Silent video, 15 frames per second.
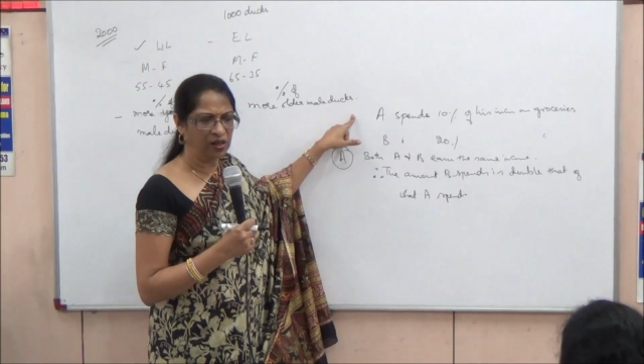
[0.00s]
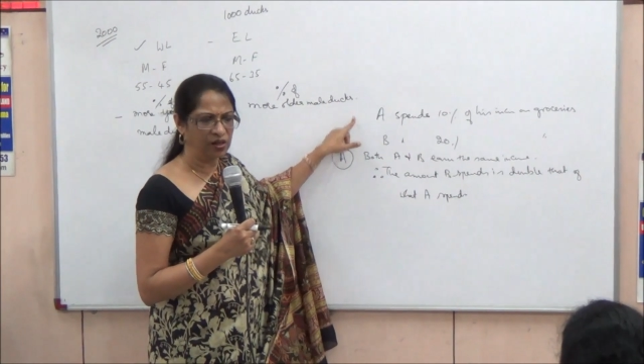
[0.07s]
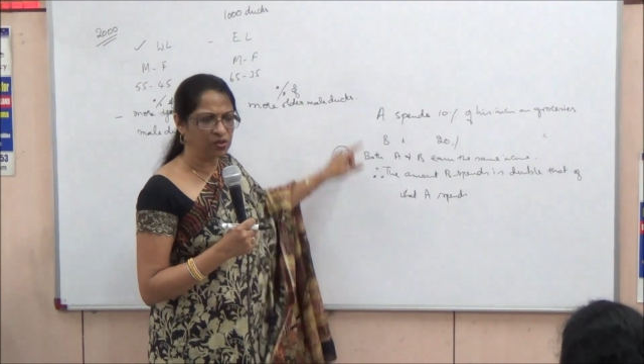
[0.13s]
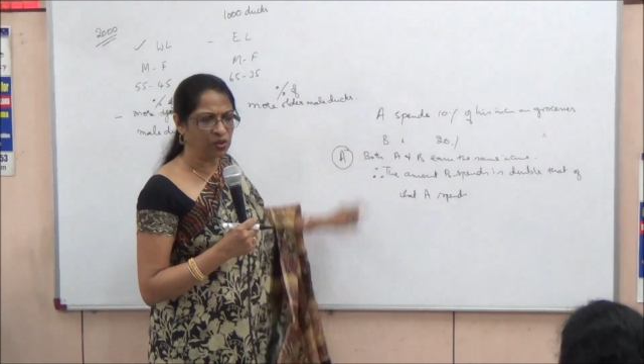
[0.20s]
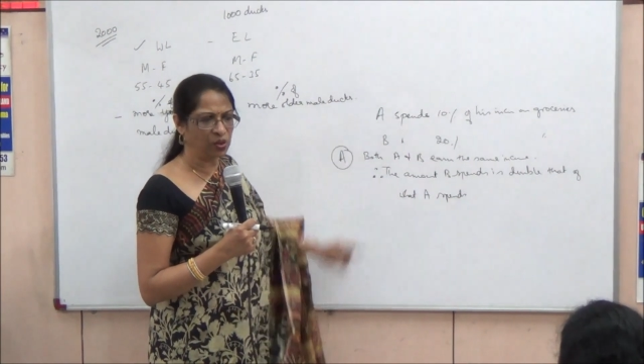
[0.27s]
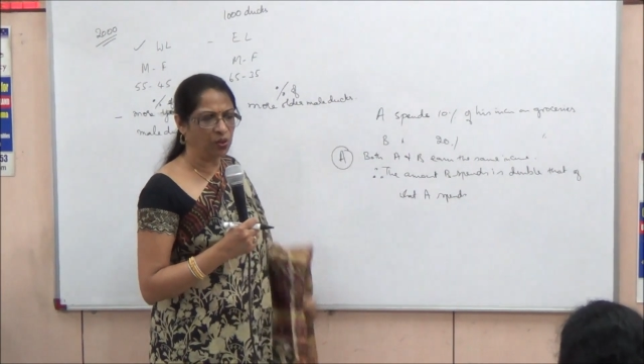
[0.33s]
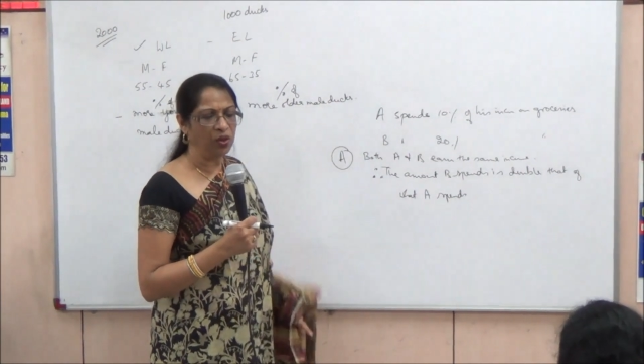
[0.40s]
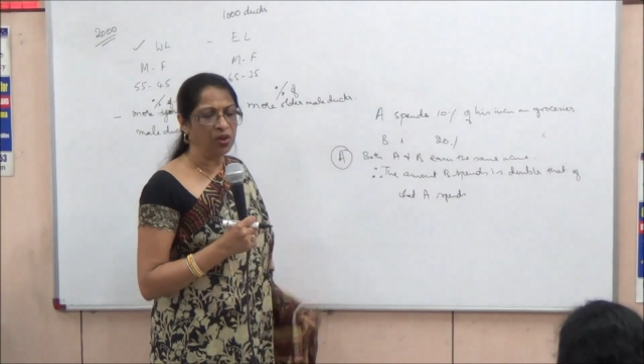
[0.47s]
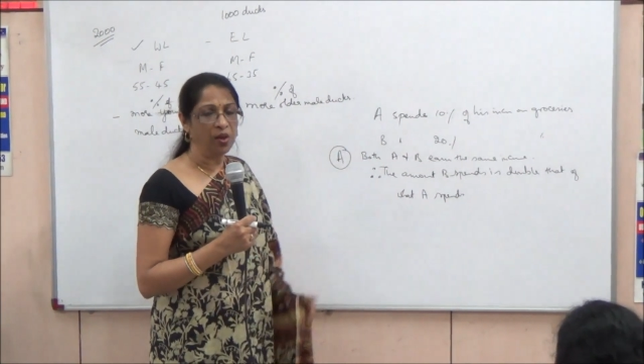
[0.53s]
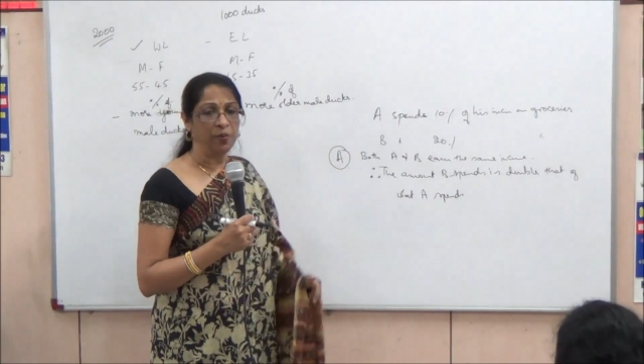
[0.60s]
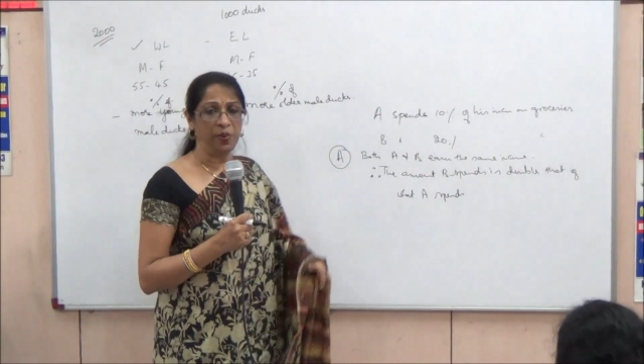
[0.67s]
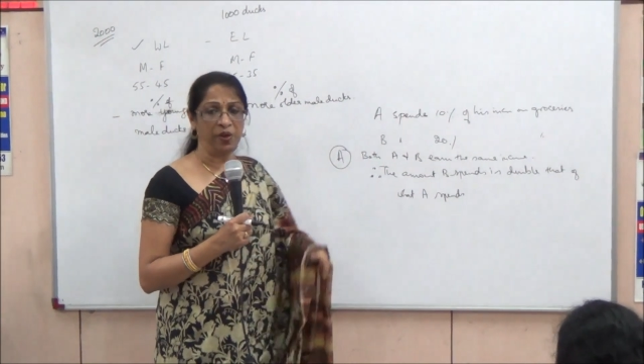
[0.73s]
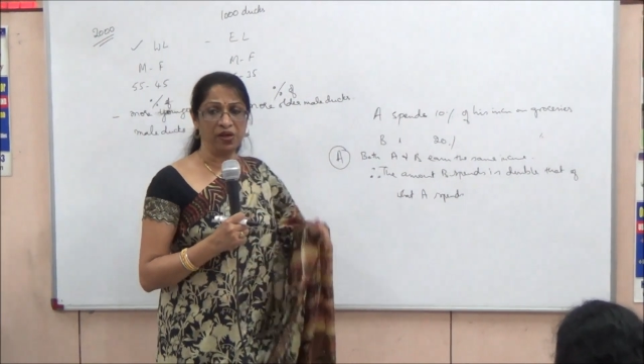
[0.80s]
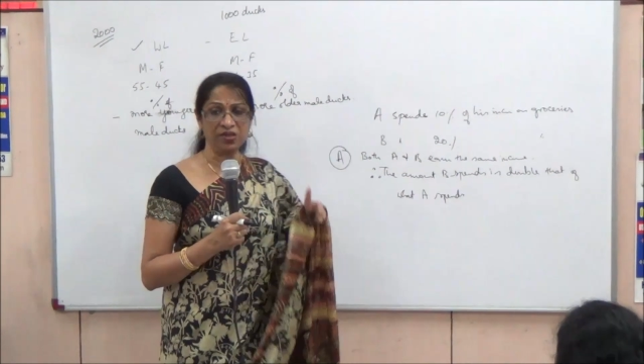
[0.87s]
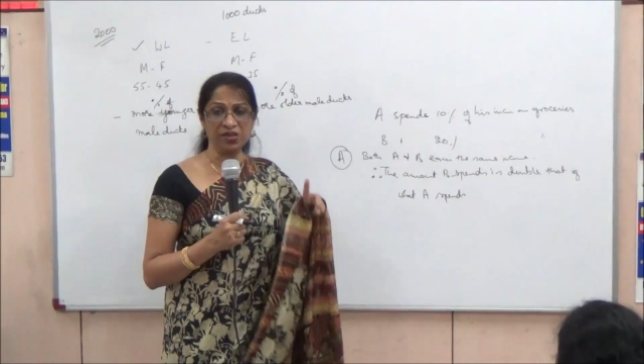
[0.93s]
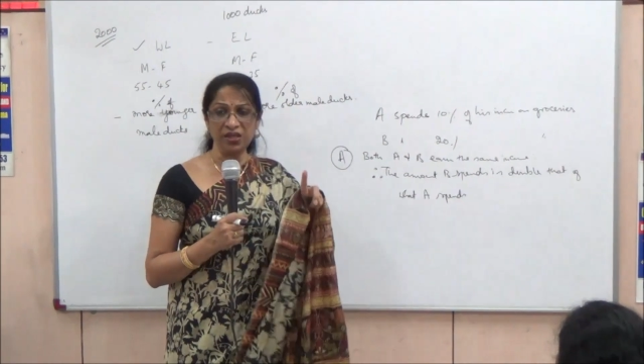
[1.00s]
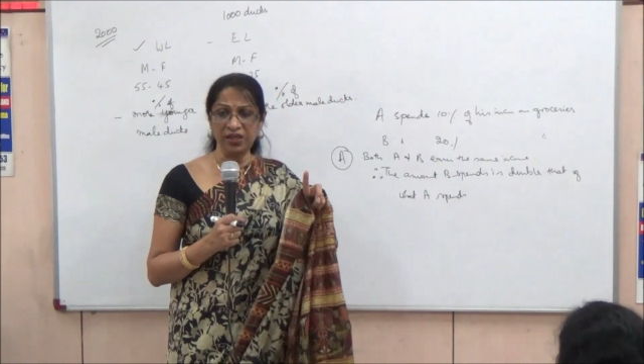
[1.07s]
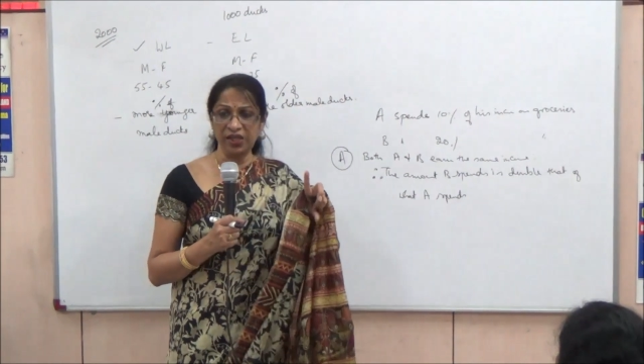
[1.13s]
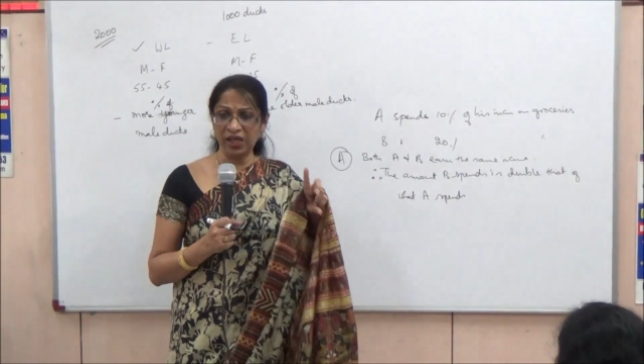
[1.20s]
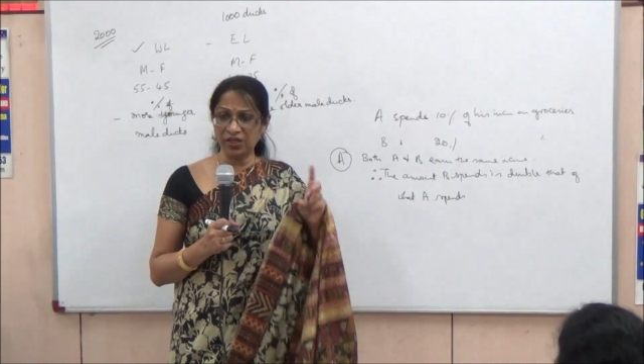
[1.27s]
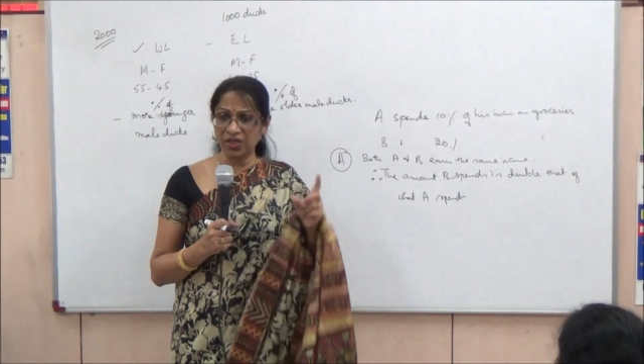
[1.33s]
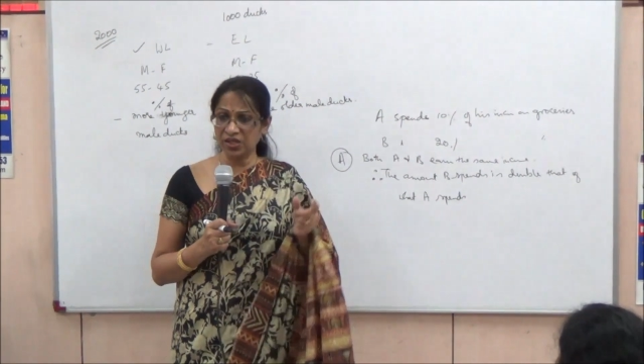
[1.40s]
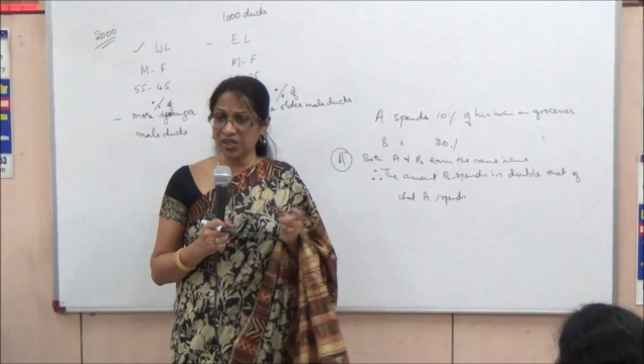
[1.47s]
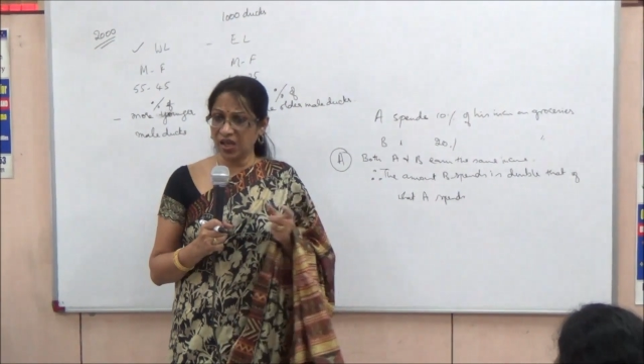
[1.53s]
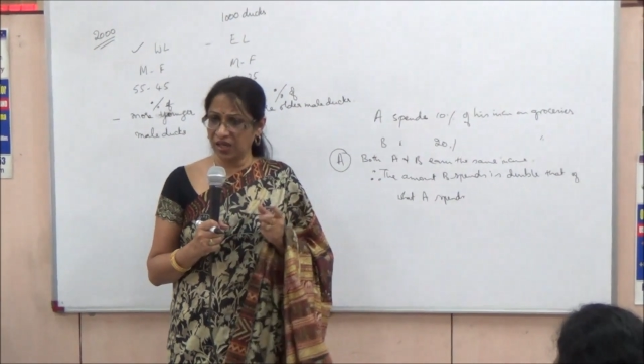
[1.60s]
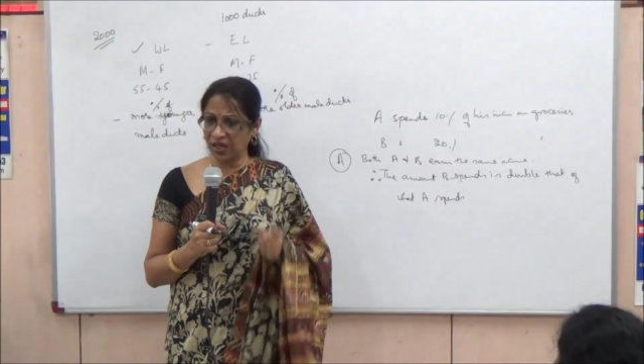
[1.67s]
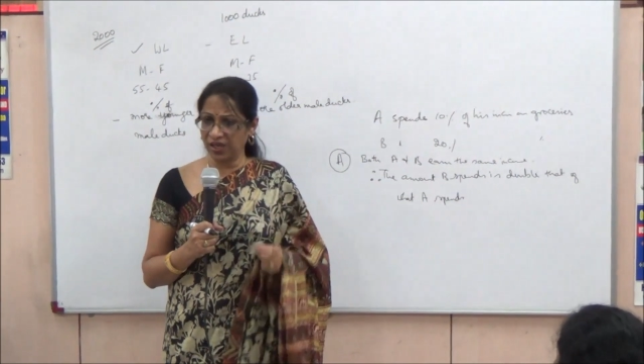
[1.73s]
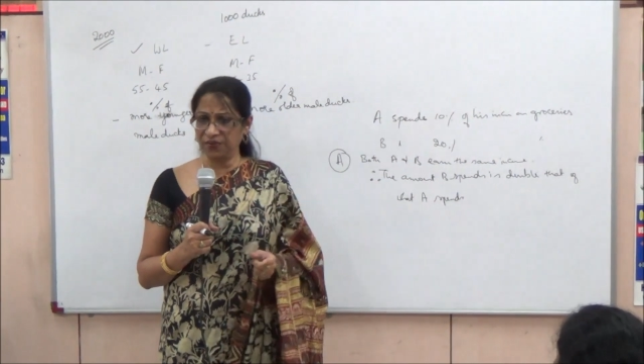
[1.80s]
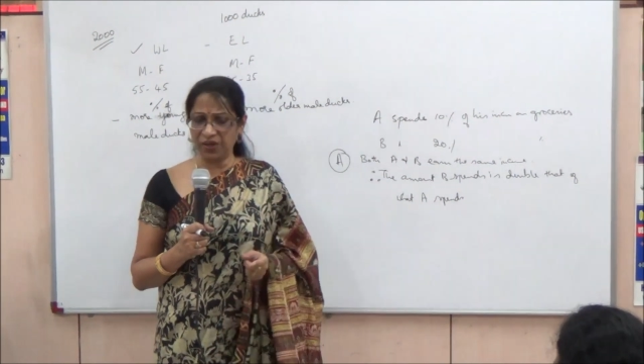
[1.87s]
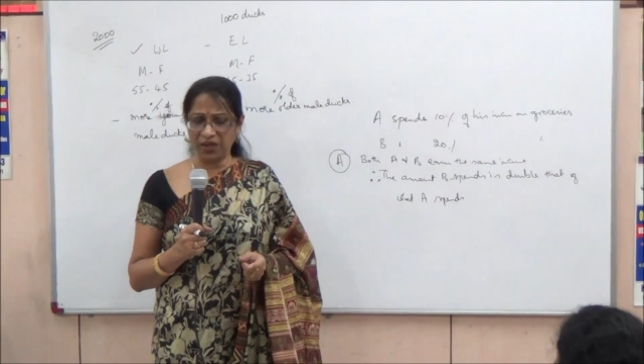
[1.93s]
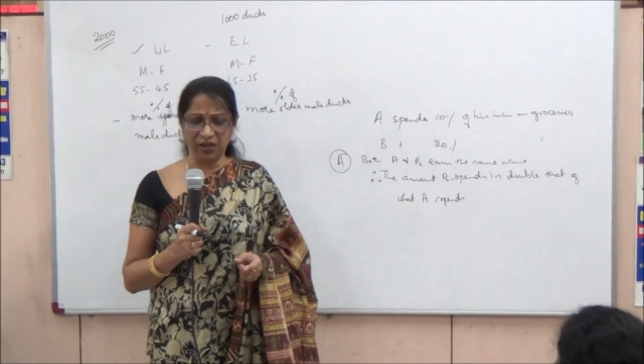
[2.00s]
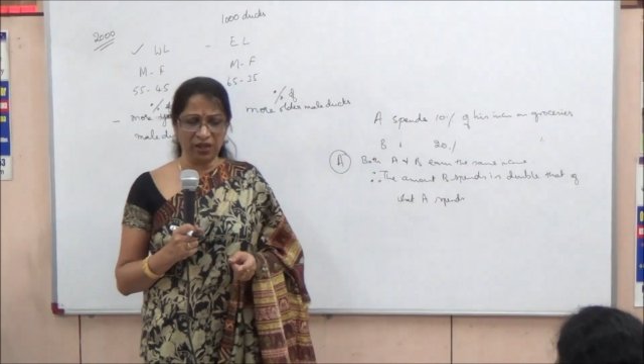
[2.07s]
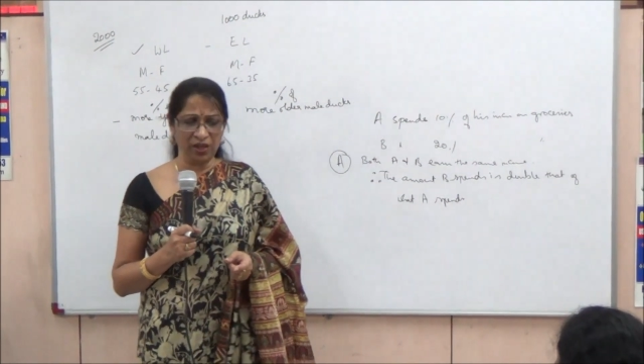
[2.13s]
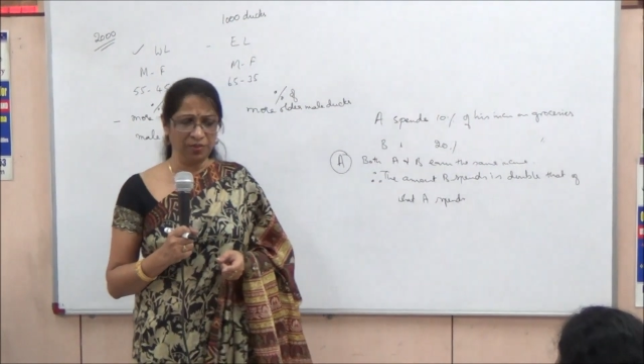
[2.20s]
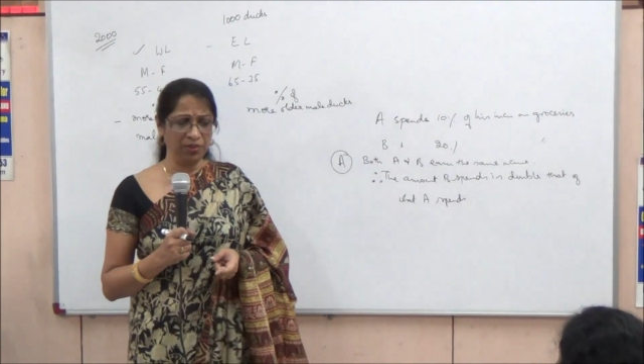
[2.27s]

So percentages are given,